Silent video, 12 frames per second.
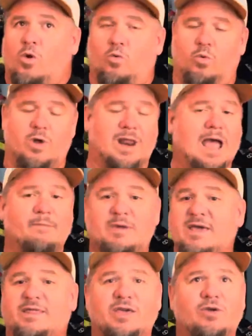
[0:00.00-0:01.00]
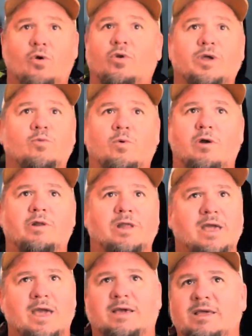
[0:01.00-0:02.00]
Would I be the only one
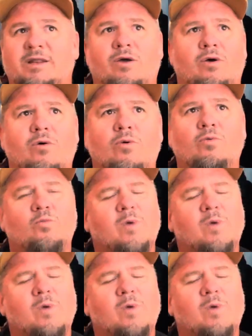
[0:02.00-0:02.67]
hanging on